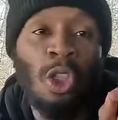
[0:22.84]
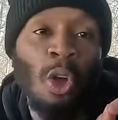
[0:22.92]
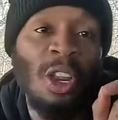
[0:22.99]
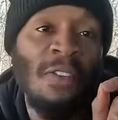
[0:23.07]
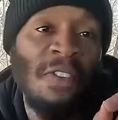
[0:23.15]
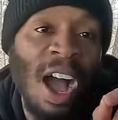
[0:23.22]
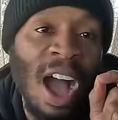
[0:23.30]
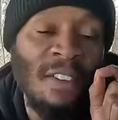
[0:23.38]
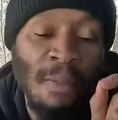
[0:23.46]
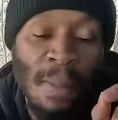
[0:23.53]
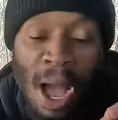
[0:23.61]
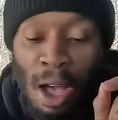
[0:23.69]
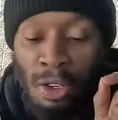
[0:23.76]

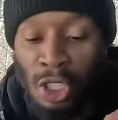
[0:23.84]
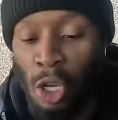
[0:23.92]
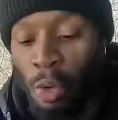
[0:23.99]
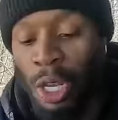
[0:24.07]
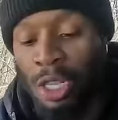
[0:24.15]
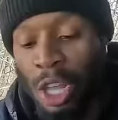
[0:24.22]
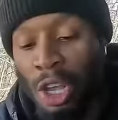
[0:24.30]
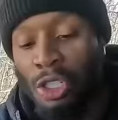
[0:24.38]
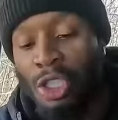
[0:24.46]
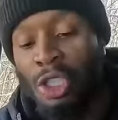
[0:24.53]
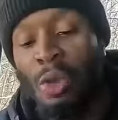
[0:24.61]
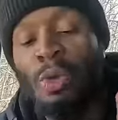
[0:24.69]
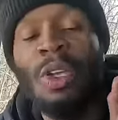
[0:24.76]
35 miles loaded,
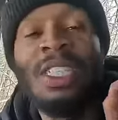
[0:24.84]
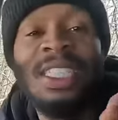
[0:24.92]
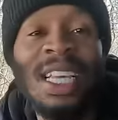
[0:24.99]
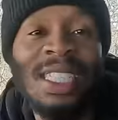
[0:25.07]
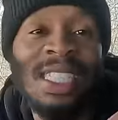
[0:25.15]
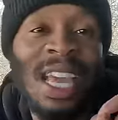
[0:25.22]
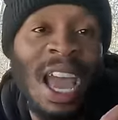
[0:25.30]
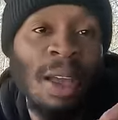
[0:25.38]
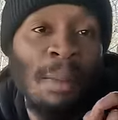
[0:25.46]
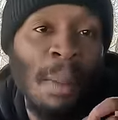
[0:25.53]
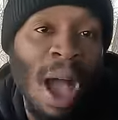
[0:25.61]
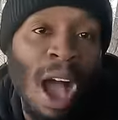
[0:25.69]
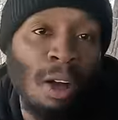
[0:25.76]
so
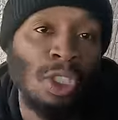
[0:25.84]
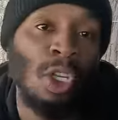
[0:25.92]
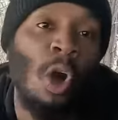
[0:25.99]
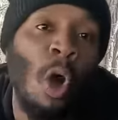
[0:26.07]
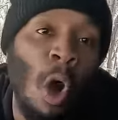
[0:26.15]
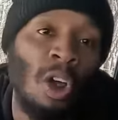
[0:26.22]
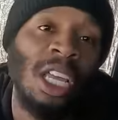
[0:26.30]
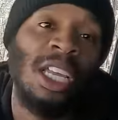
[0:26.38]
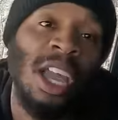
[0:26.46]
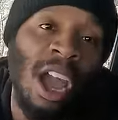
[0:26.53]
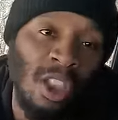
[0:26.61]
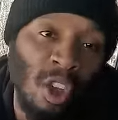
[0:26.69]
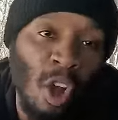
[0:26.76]
68 miles
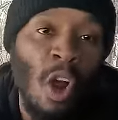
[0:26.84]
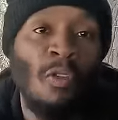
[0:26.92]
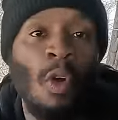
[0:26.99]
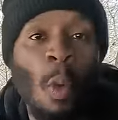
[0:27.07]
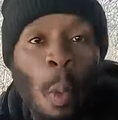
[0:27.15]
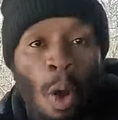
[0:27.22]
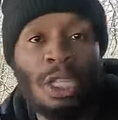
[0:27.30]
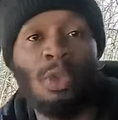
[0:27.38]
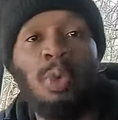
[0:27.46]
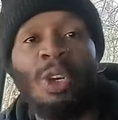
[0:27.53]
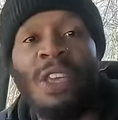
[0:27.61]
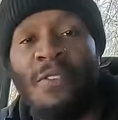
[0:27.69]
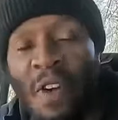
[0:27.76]
altogether for
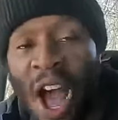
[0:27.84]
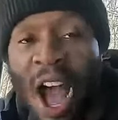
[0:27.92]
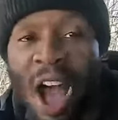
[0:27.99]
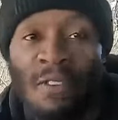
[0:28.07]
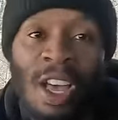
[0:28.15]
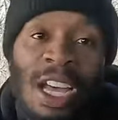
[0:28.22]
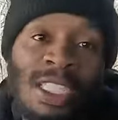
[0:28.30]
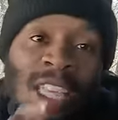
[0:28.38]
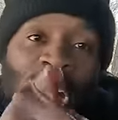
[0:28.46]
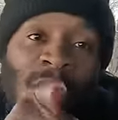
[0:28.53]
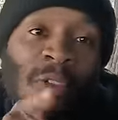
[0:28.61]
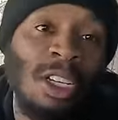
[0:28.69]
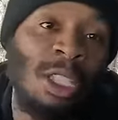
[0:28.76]
125. It's
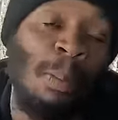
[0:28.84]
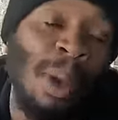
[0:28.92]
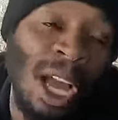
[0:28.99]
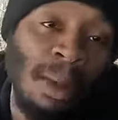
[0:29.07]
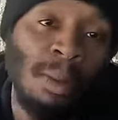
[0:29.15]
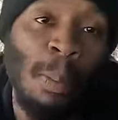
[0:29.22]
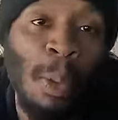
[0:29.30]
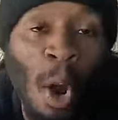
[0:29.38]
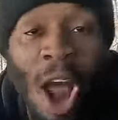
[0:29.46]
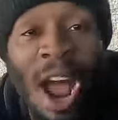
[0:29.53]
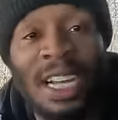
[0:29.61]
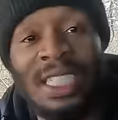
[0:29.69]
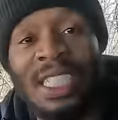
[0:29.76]
time for us to pick up the
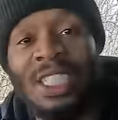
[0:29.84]
prize.